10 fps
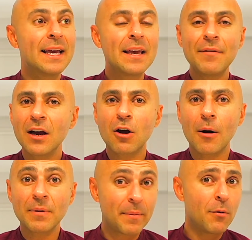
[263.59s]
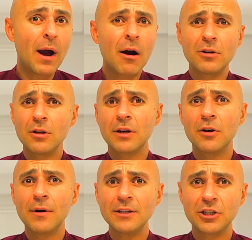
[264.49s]
giving a compliment. Wow, you're looking
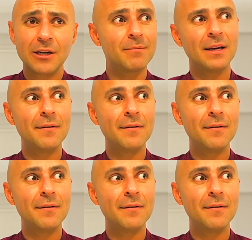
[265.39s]
great, Jim.